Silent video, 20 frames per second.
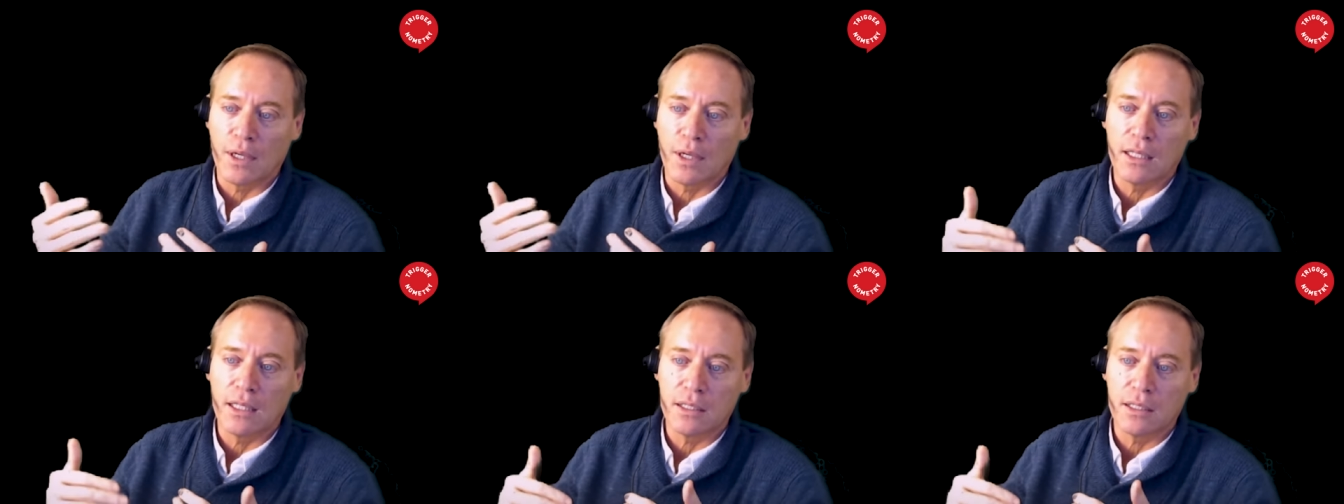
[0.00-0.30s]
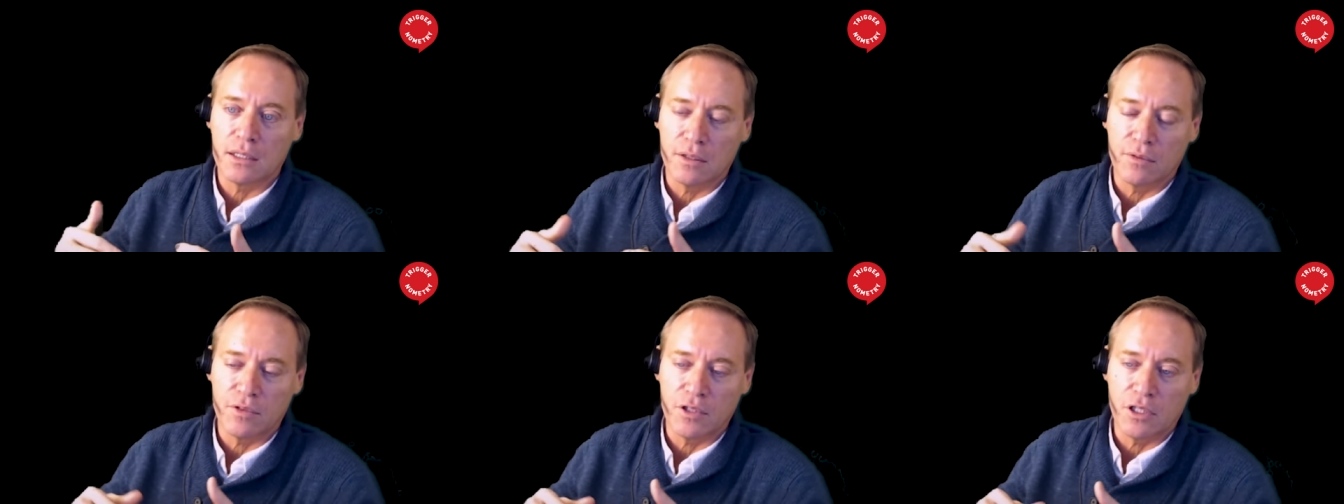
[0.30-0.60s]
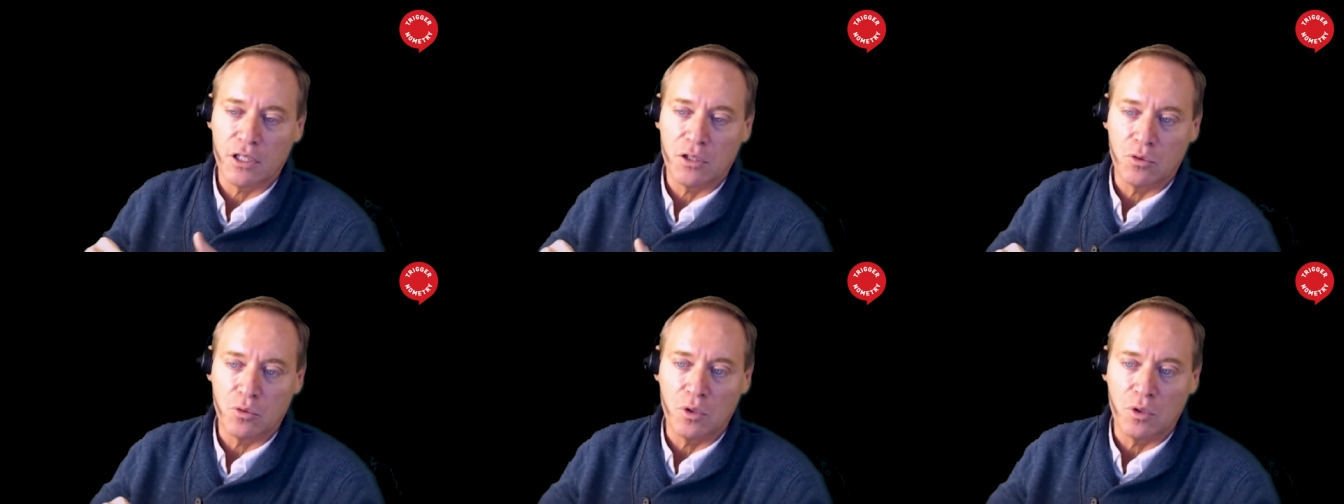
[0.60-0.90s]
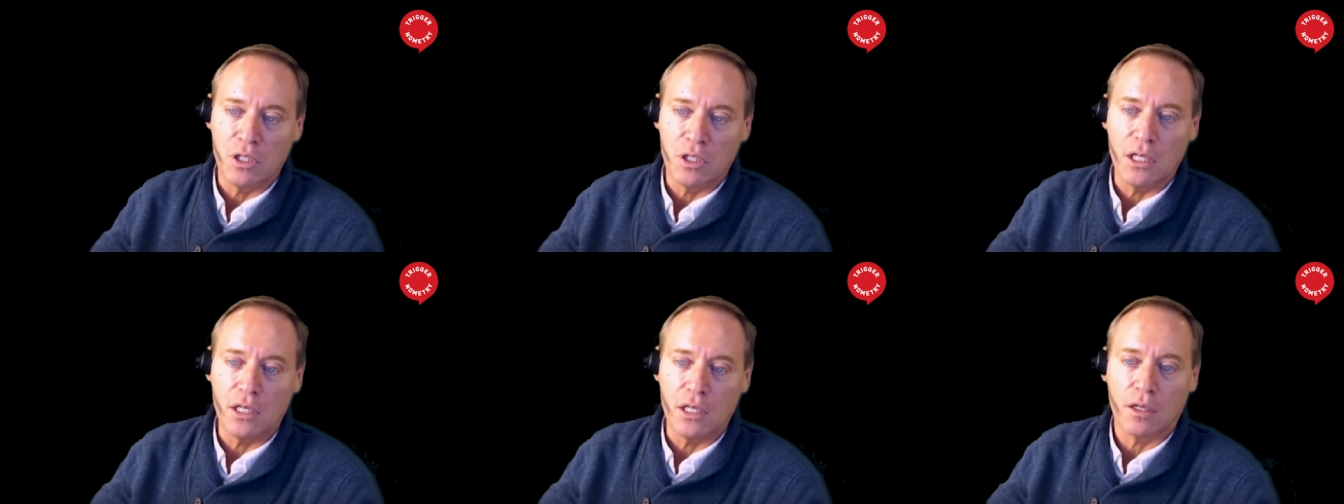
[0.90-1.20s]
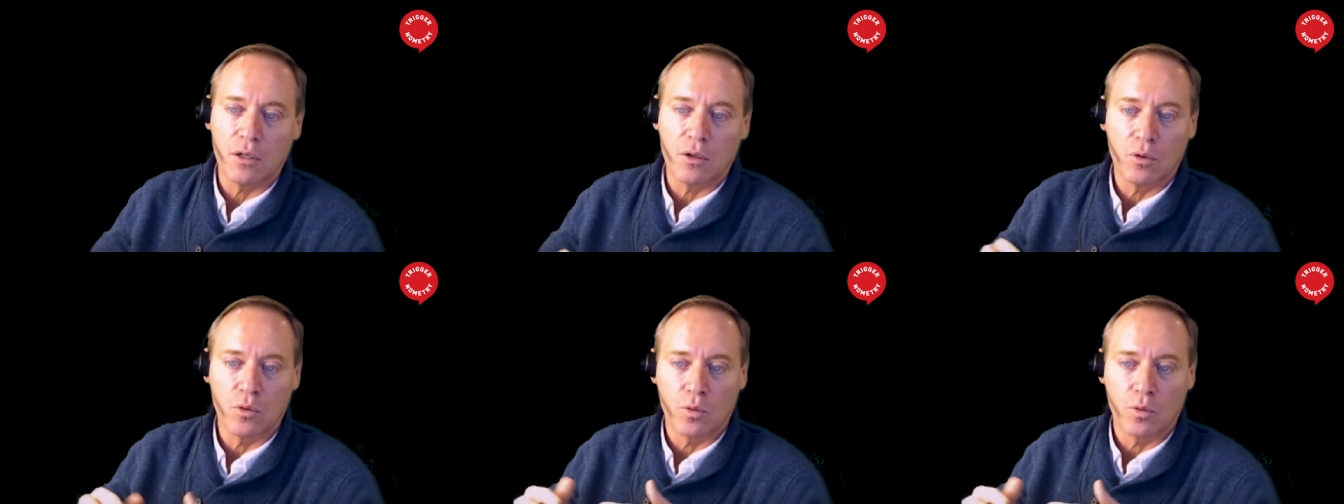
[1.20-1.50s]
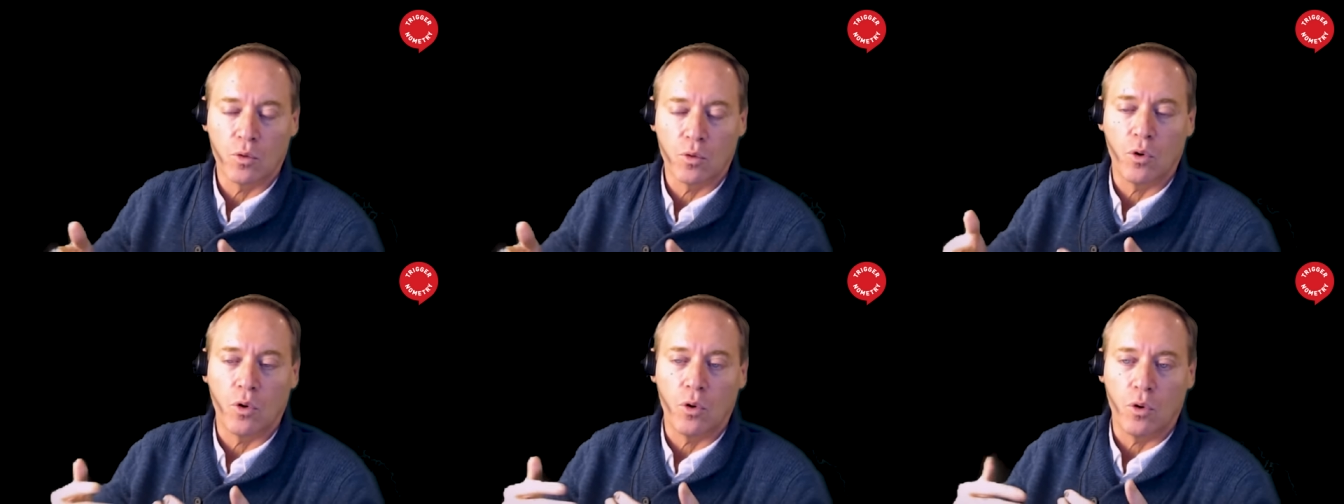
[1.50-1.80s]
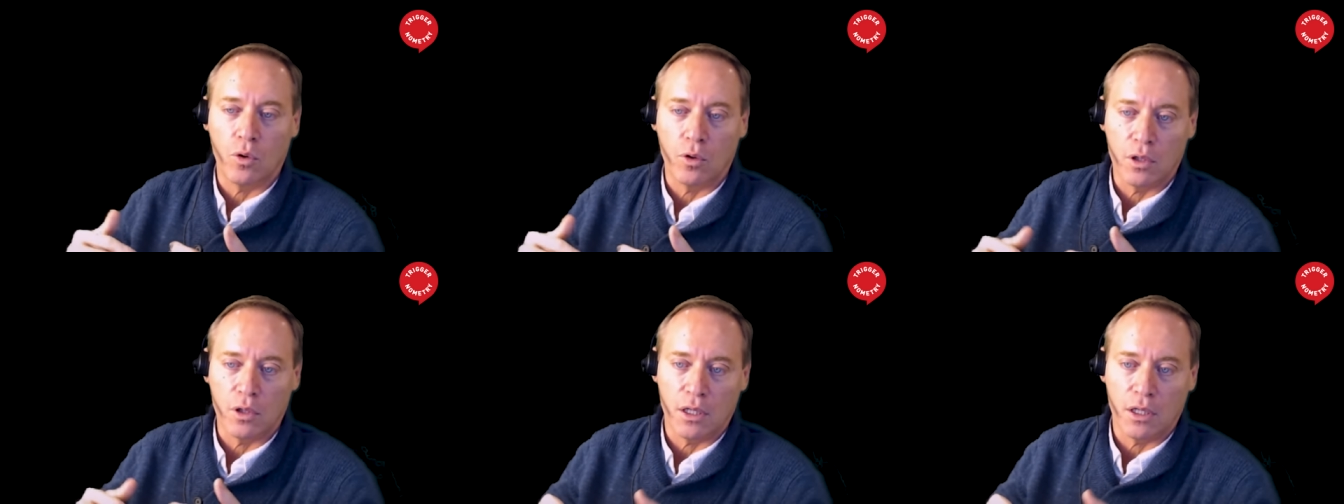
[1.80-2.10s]
relatively unique
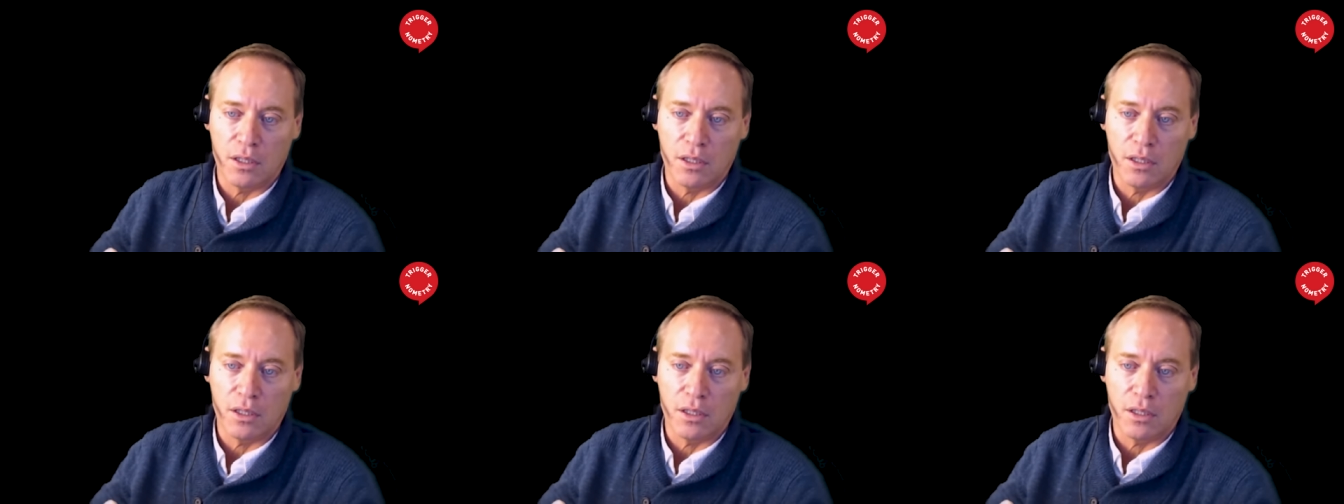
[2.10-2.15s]
role